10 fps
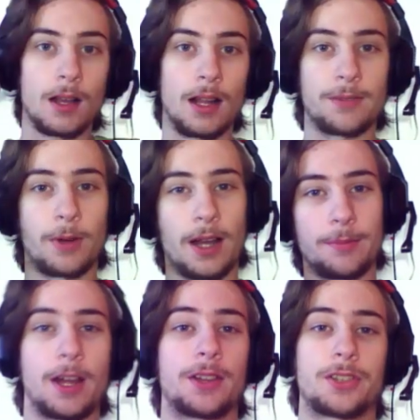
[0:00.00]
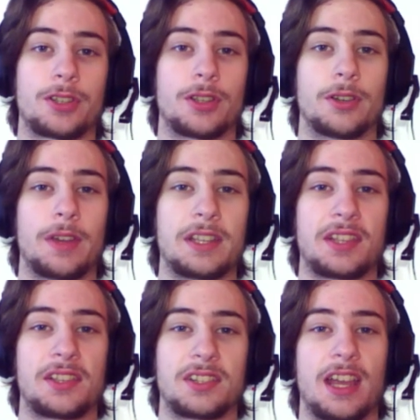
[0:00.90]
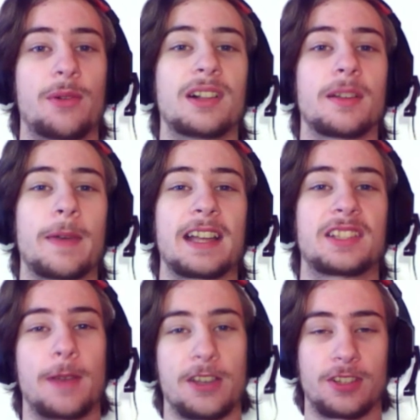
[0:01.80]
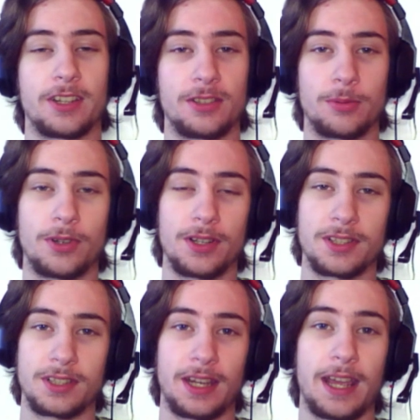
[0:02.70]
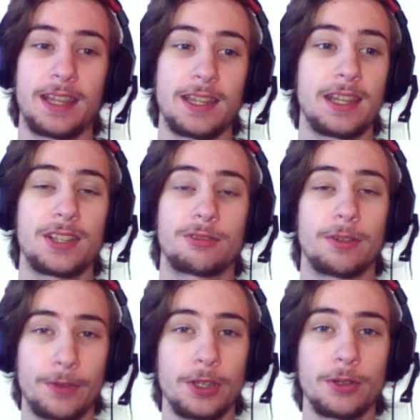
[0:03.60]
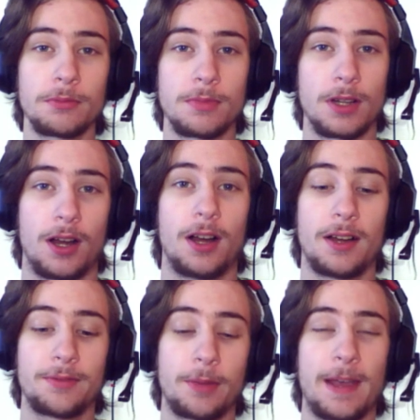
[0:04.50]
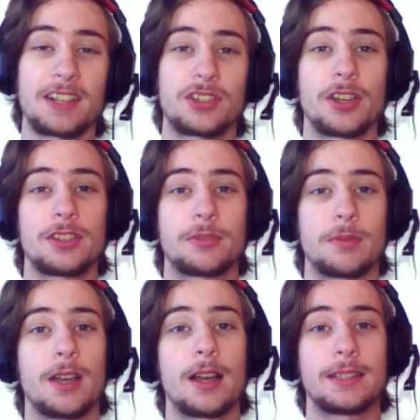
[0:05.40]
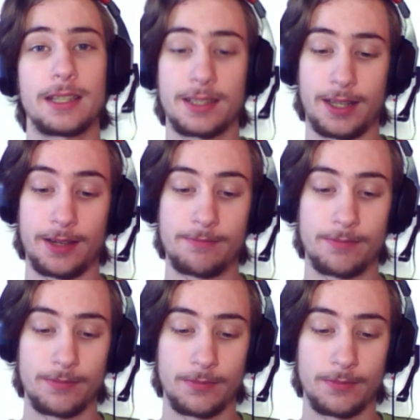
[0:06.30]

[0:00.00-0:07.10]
Hello everyone, my name is Jason, and welcome back to Punch Legacy Wars. Today is a review of the patch notes we got yesterday.